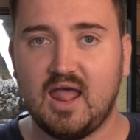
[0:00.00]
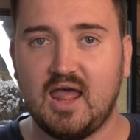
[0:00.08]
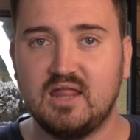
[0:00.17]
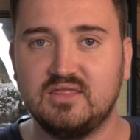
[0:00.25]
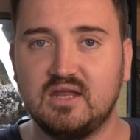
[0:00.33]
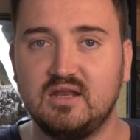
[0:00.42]

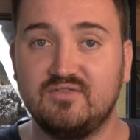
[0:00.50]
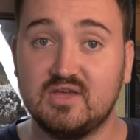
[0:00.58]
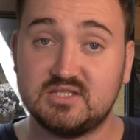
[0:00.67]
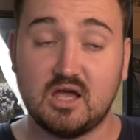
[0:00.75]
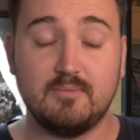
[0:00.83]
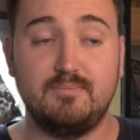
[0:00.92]
And then if they
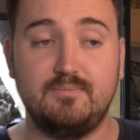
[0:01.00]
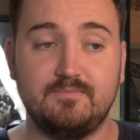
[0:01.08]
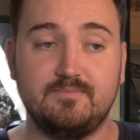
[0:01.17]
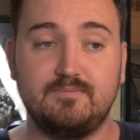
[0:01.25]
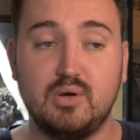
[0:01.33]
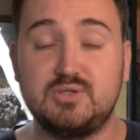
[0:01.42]
start
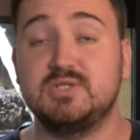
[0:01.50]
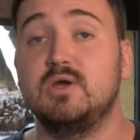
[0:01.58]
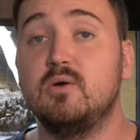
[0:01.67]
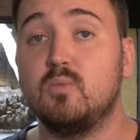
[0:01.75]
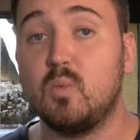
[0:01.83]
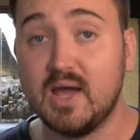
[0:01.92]
putting
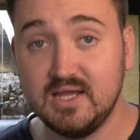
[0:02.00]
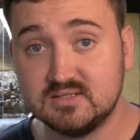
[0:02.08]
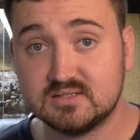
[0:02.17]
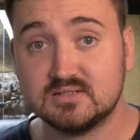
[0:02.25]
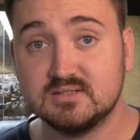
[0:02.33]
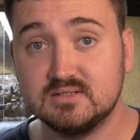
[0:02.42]
on
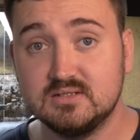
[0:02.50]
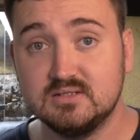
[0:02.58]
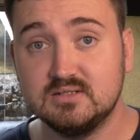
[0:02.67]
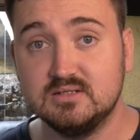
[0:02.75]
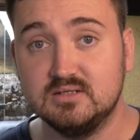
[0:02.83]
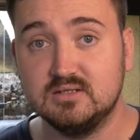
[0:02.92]
weight,
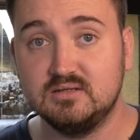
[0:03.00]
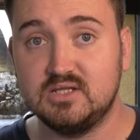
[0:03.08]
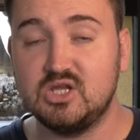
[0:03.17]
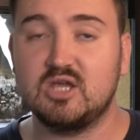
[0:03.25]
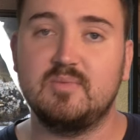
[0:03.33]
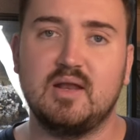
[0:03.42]

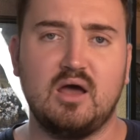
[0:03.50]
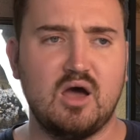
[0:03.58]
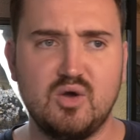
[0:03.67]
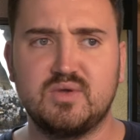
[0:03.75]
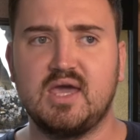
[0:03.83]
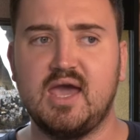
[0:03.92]
then you can be like,
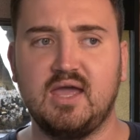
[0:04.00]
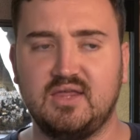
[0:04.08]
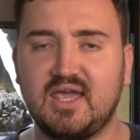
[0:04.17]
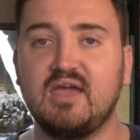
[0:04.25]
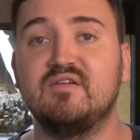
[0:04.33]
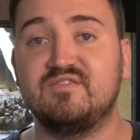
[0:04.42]
okay,
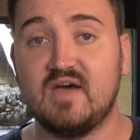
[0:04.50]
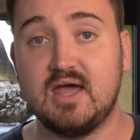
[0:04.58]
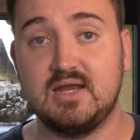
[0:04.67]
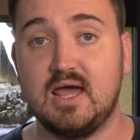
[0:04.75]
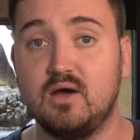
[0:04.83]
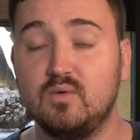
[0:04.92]
they're getting
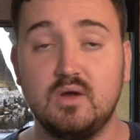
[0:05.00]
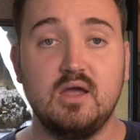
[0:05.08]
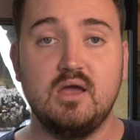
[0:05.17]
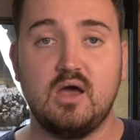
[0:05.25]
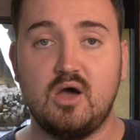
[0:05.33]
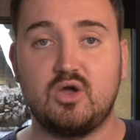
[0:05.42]
fat now.
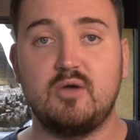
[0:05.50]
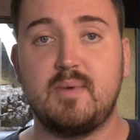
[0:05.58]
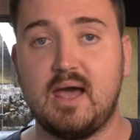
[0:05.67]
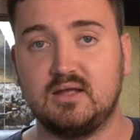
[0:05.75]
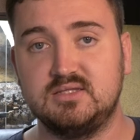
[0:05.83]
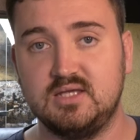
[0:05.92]
I'll go
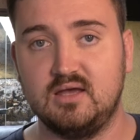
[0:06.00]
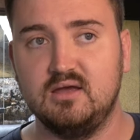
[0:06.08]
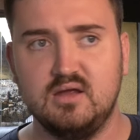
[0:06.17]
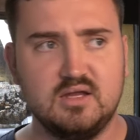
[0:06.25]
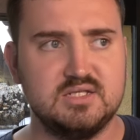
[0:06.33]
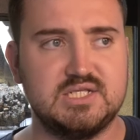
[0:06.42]
back to
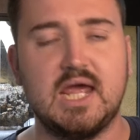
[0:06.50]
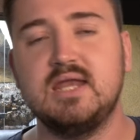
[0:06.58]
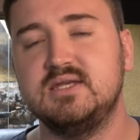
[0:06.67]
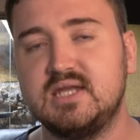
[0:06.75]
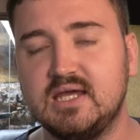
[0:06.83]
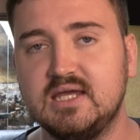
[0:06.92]

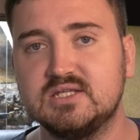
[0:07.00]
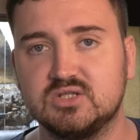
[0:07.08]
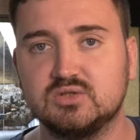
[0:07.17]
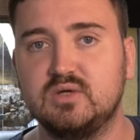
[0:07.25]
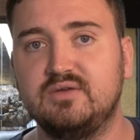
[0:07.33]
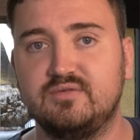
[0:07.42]
10 days
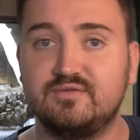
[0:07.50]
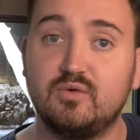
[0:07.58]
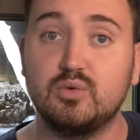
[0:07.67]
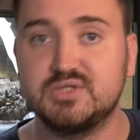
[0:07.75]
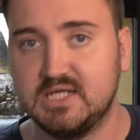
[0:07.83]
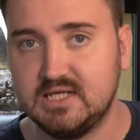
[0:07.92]
or even
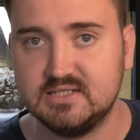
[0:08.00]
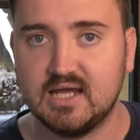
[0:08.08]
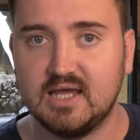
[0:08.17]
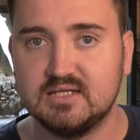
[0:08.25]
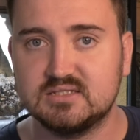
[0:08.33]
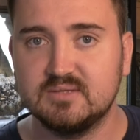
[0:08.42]
14
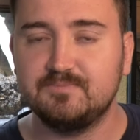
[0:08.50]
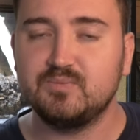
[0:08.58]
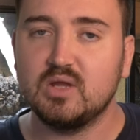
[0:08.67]
days.